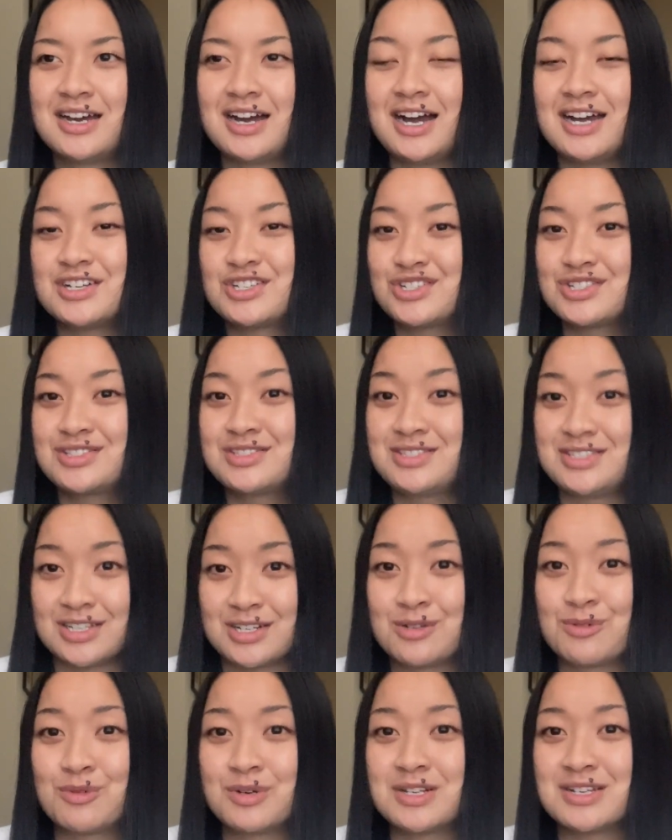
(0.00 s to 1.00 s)
I just
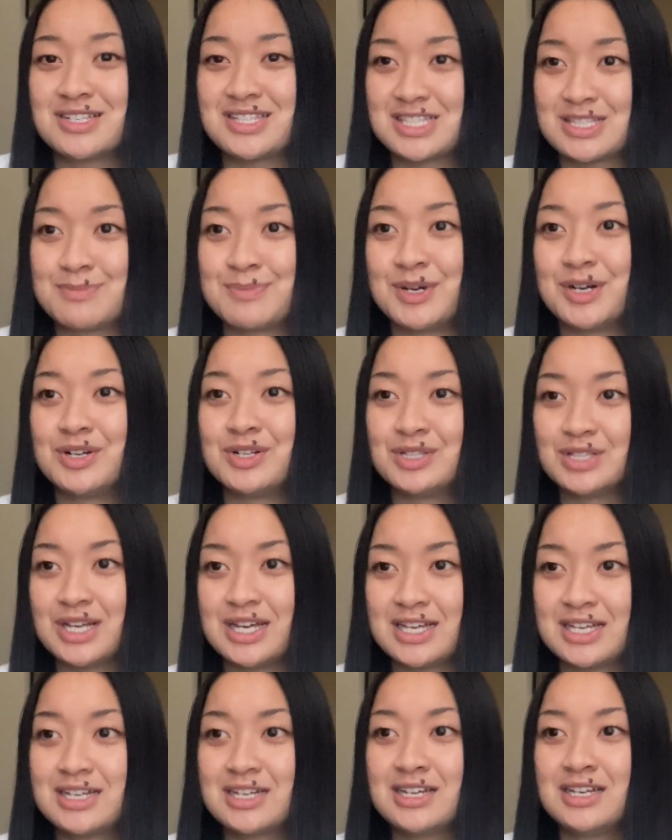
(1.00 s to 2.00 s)
didn't want to smell
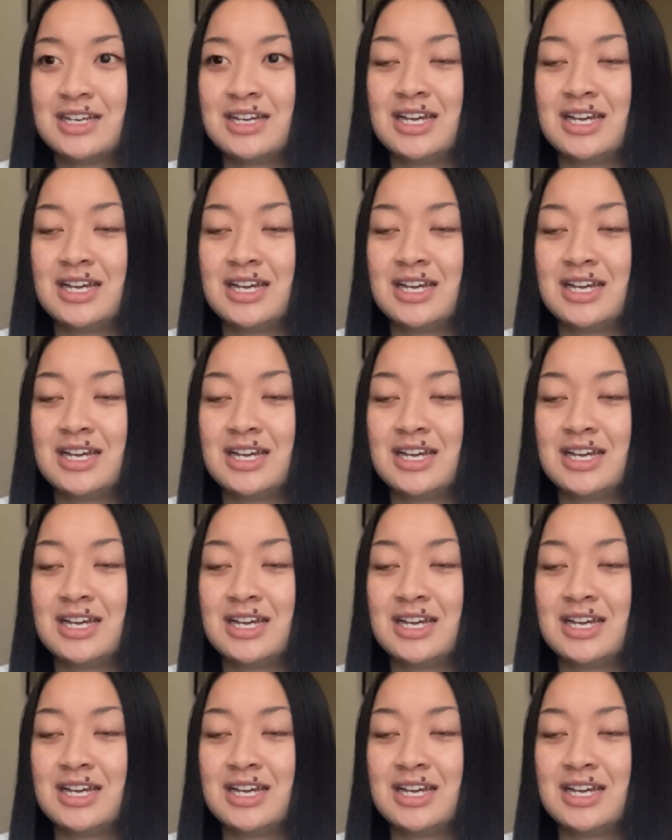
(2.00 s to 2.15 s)
like